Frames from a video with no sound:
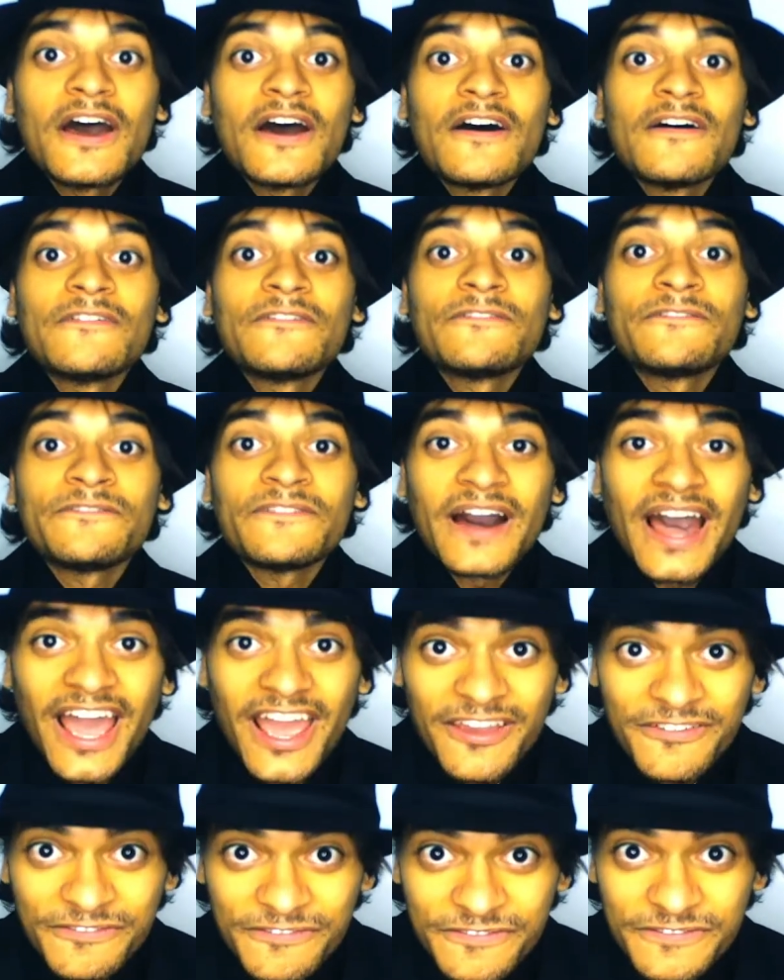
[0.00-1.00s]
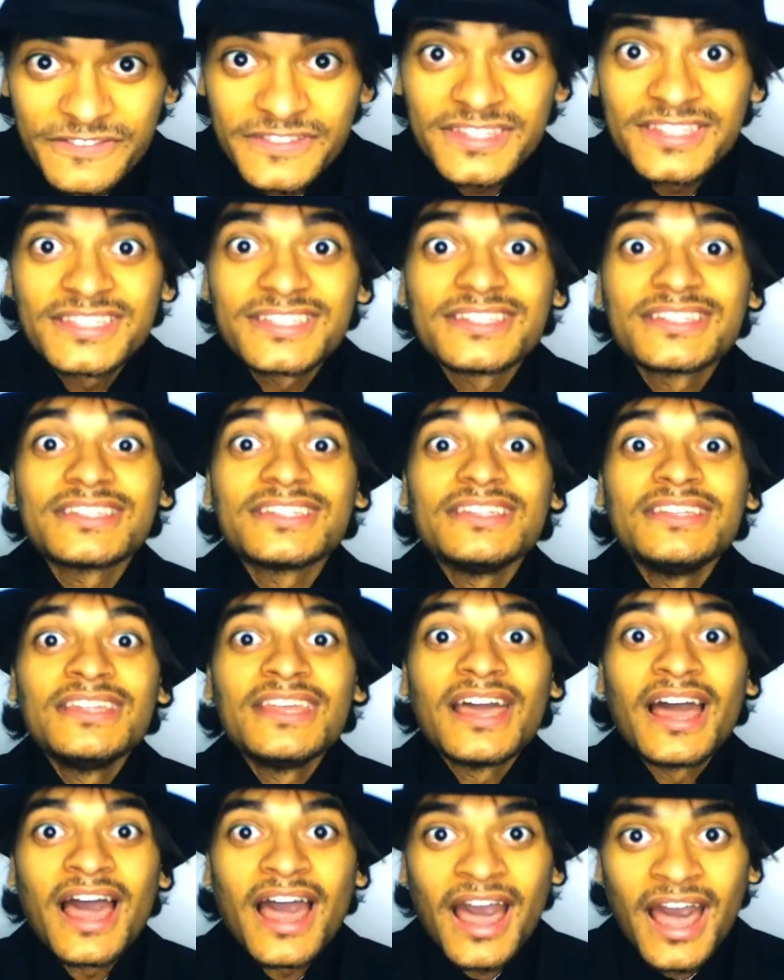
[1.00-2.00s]

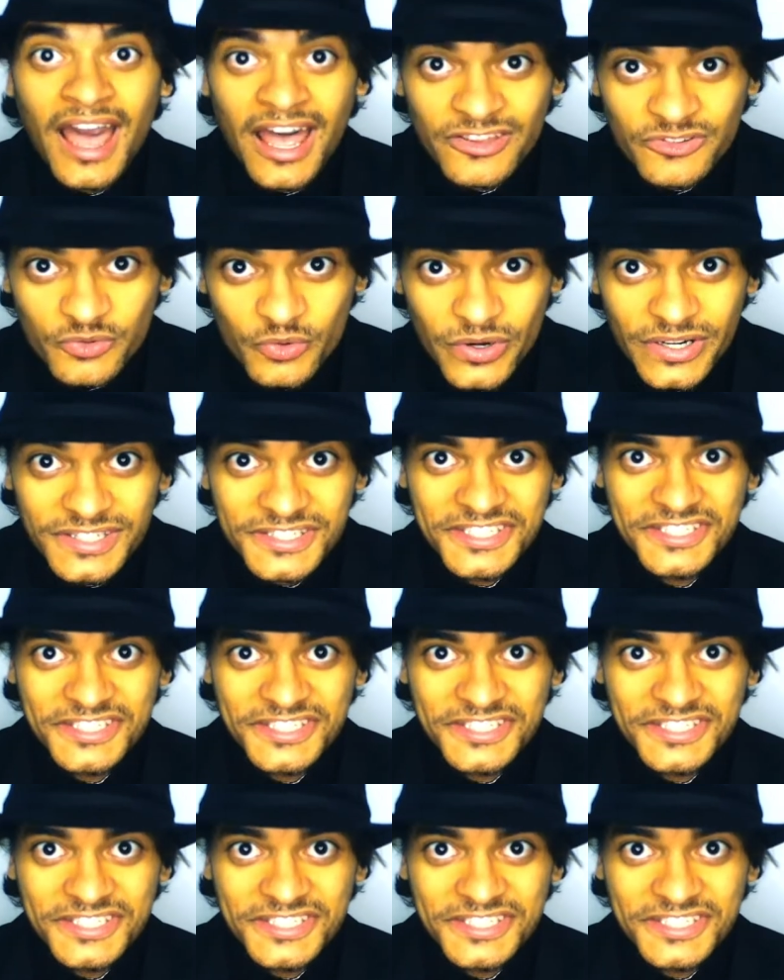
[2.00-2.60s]
500,